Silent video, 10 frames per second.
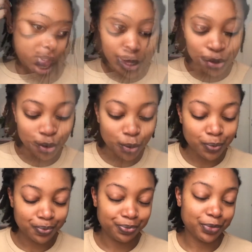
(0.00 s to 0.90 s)
So
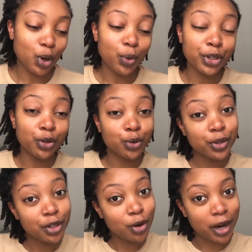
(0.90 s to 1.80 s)
when you're
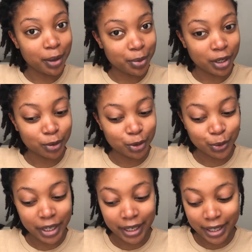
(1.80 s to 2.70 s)
doing your eyebrows, you
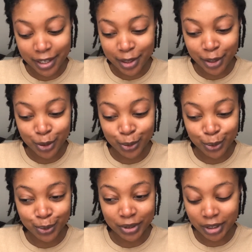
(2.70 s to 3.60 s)
can either
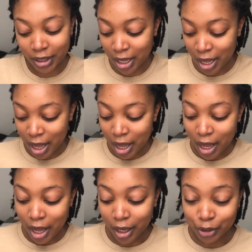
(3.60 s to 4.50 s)
use
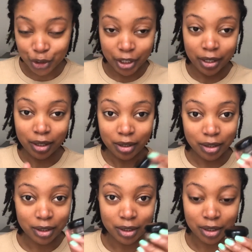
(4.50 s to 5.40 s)
a gel,
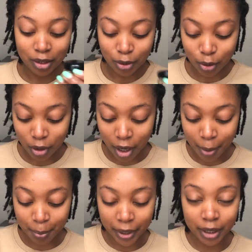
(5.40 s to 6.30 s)
a
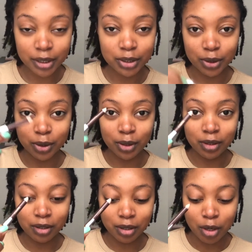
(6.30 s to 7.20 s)

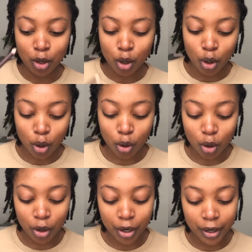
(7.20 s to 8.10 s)
pencil,
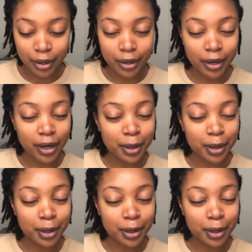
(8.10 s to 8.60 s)
or